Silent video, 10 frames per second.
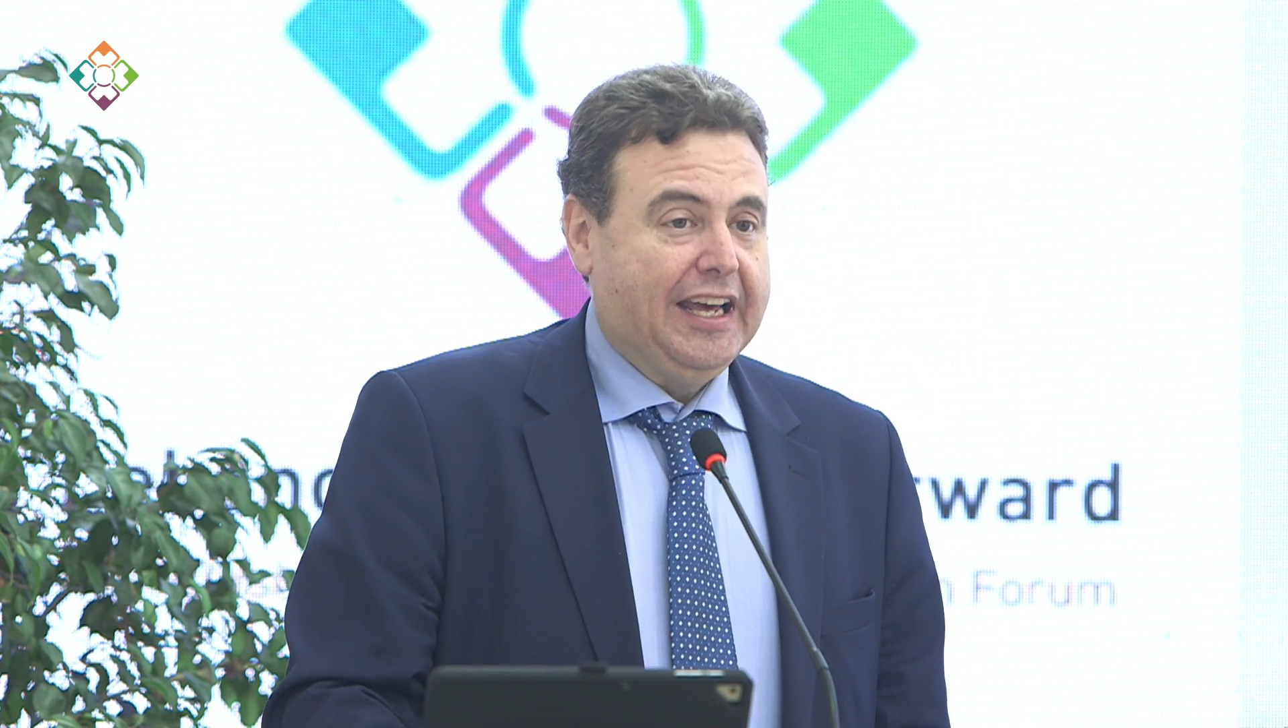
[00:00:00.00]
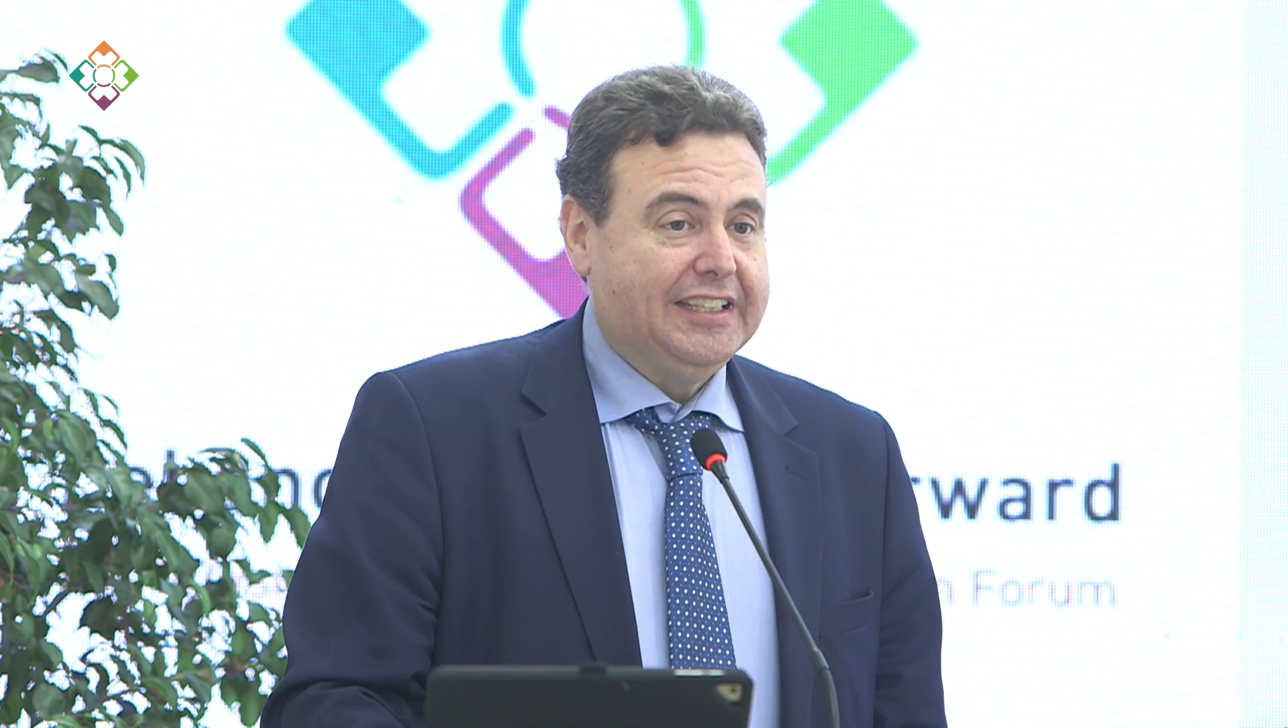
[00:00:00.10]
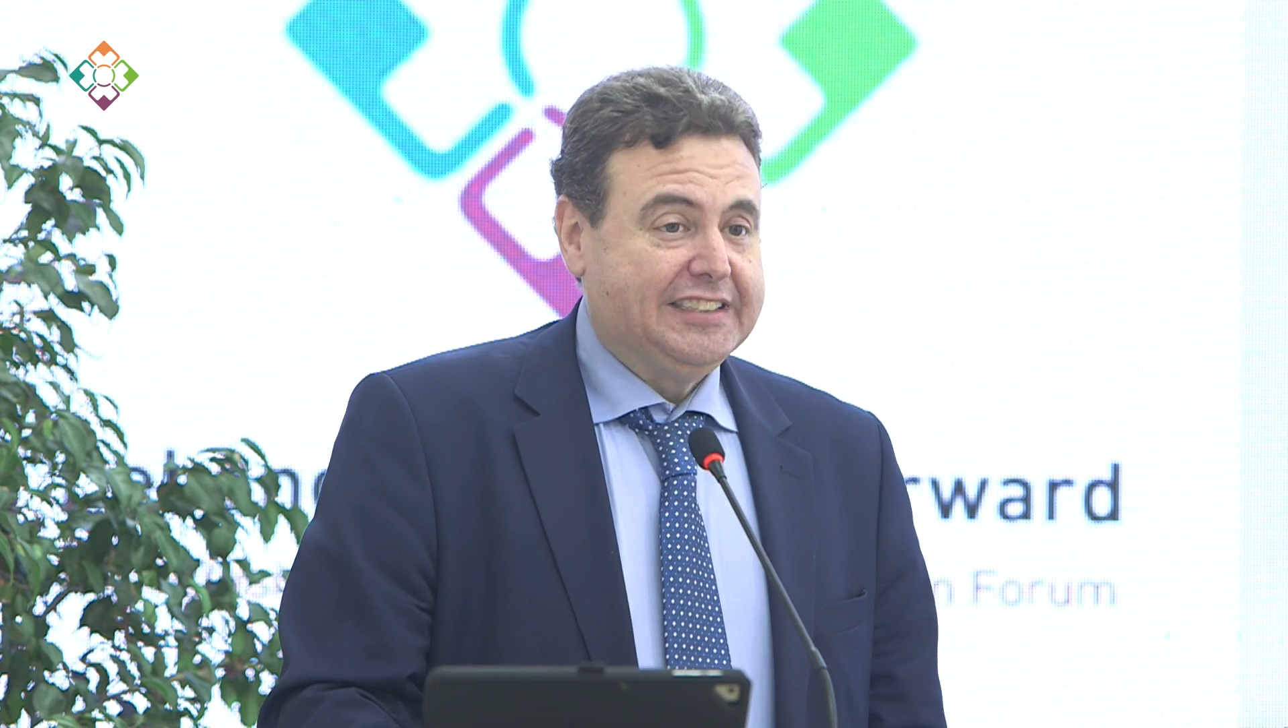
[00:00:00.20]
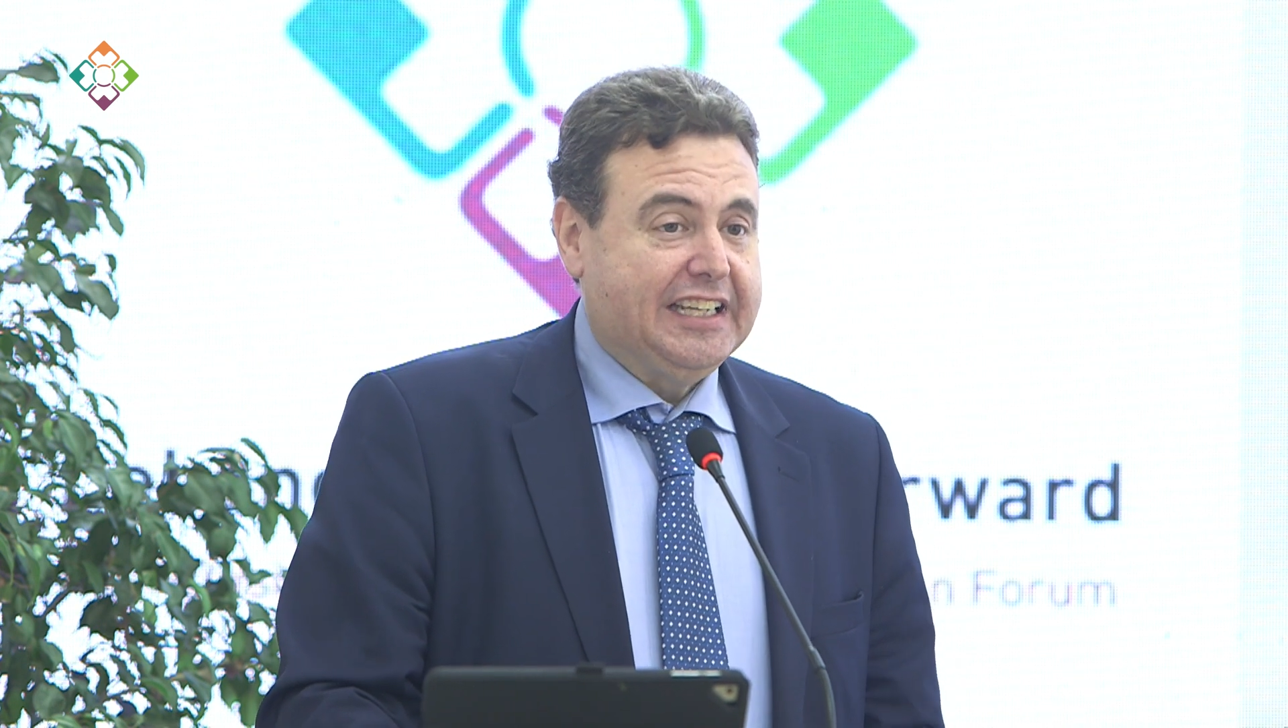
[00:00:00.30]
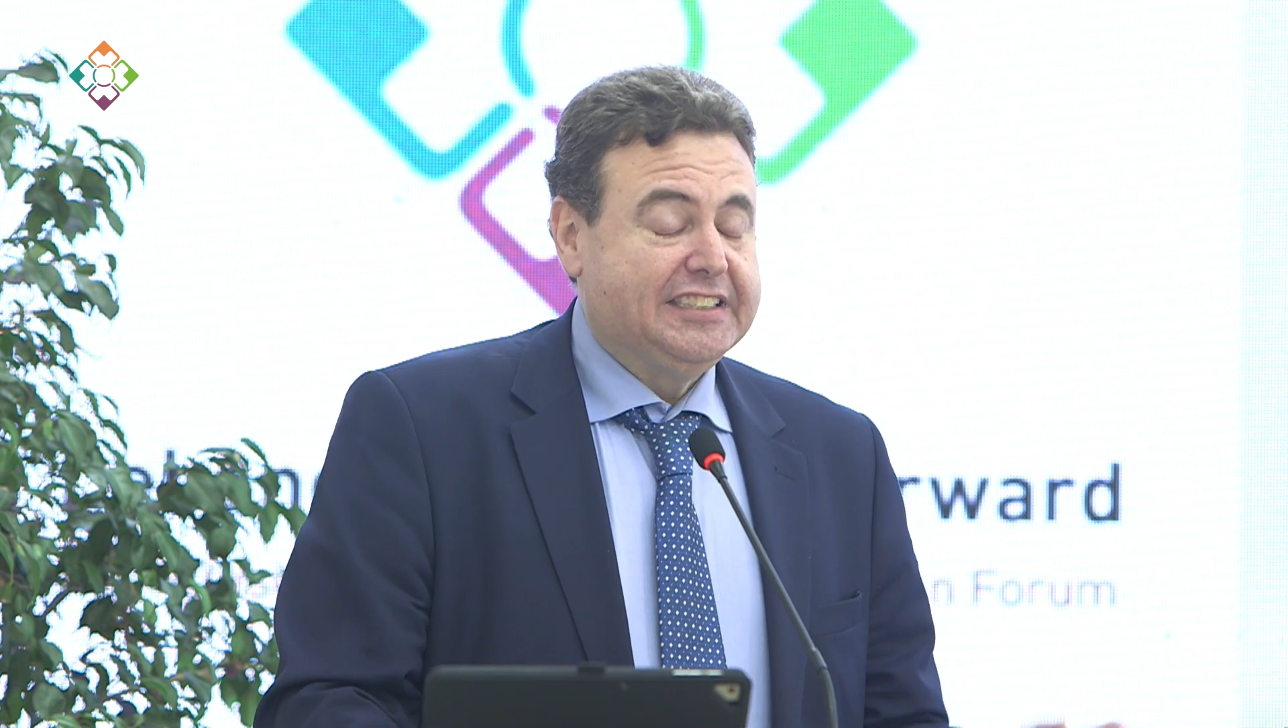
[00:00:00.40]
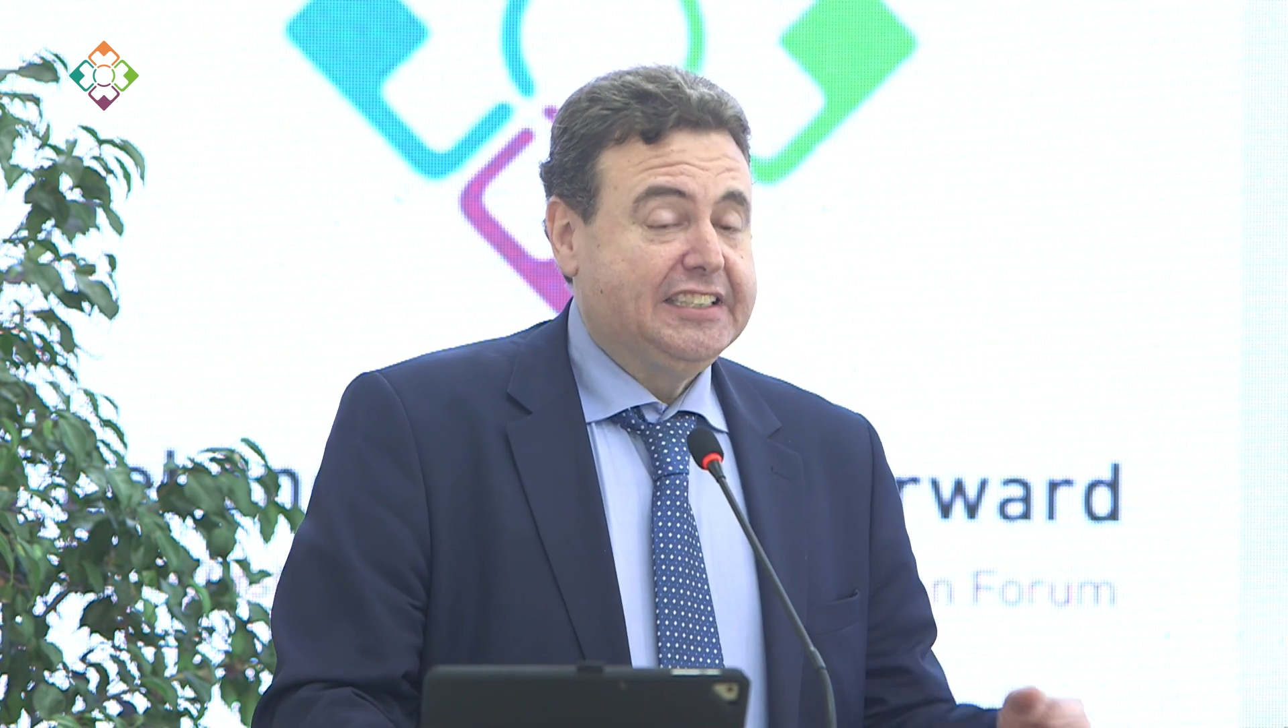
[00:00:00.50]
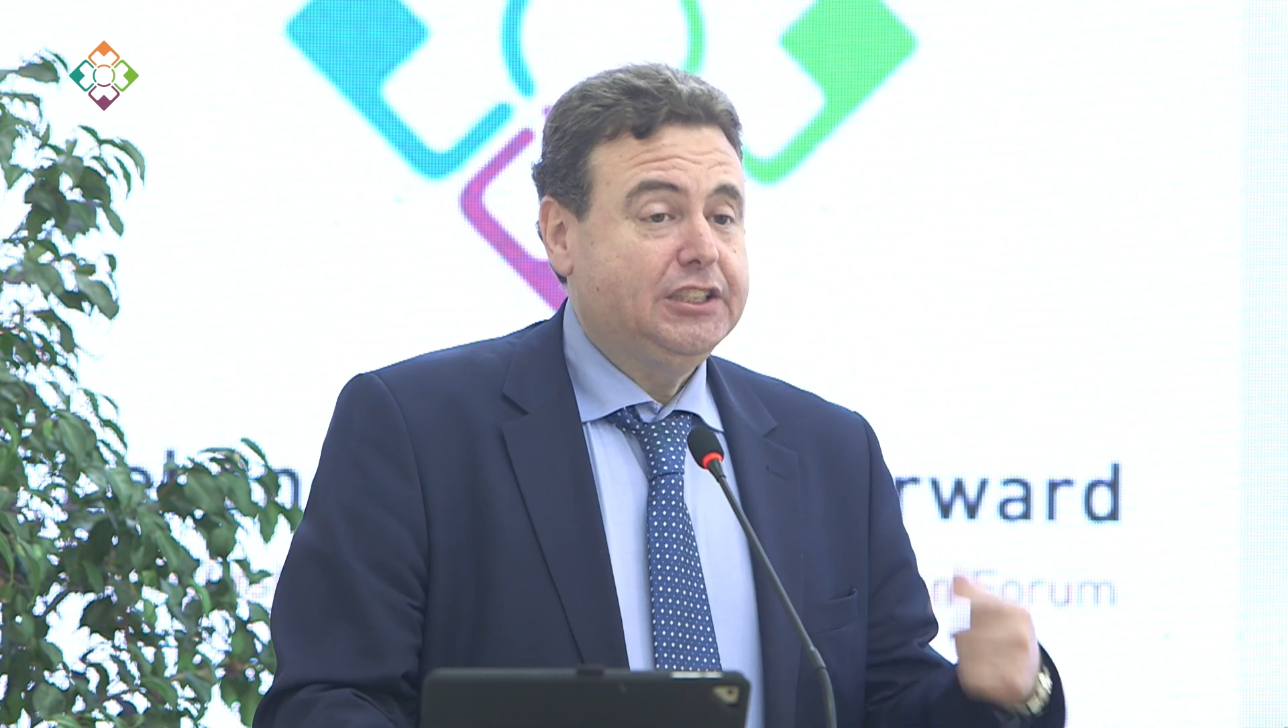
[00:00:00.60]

and that